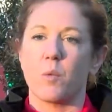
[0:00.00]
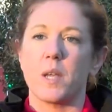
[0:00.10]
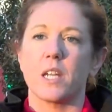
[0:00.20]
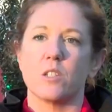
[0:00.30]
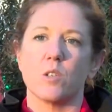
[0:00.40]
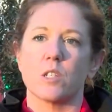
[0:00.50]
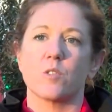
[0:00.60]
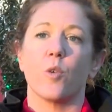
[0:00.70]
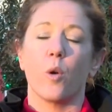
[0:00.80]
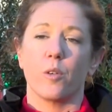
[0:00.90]
We can do
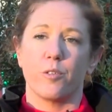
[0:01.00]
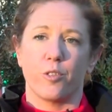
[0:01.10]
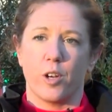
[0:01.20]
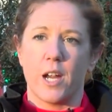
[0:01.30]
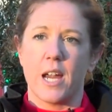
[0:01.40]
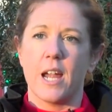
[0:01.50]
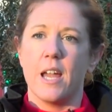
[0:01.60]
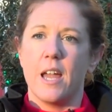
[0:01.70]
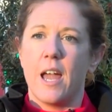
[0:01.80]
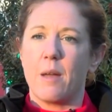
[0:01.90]
this for free,
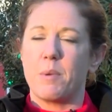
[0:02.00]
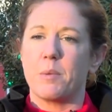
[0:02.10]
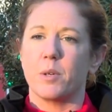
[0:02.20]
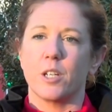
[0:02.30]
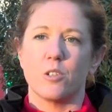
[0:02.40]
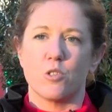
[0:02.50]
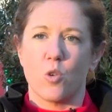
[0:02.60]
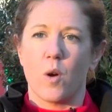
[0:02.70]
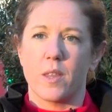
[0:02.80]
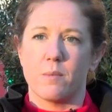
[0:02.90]
and people can
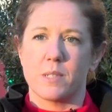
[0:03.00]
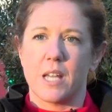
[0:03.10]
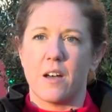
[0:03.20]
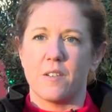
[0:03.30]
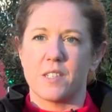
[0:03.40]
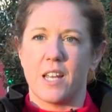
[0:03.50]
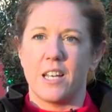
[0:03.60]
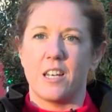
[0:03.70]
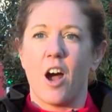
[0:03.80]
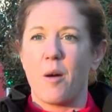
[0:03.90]
enjoy themselves
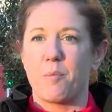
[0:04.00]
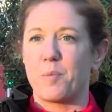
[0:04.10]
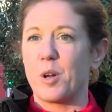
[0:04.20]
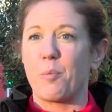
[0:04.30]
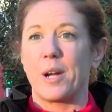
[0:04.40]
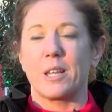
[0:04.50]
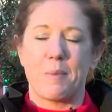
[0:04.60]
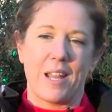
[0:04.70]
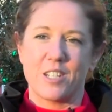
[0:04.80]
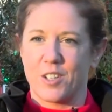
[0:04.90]
and not, break
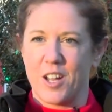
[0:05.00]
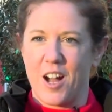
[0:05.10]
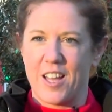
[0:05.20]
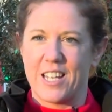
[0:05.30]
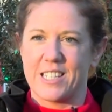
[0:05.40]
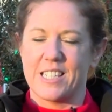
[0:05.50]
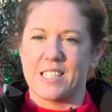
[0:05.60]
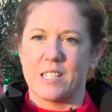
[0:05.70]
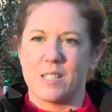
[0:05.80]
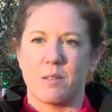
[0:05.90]
the bank during the holiday
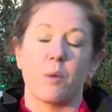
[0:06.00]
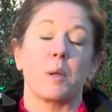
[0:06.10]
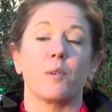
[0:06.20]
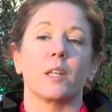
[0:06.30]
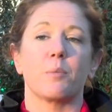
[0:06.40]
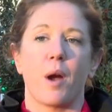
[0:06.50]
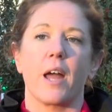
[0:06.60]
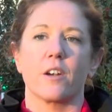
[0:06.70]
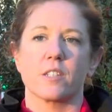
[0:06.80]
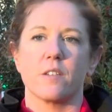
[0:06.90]
season. Is something that we really
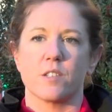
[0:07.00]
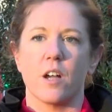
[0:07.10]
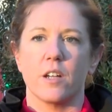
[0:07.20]
pride ourselves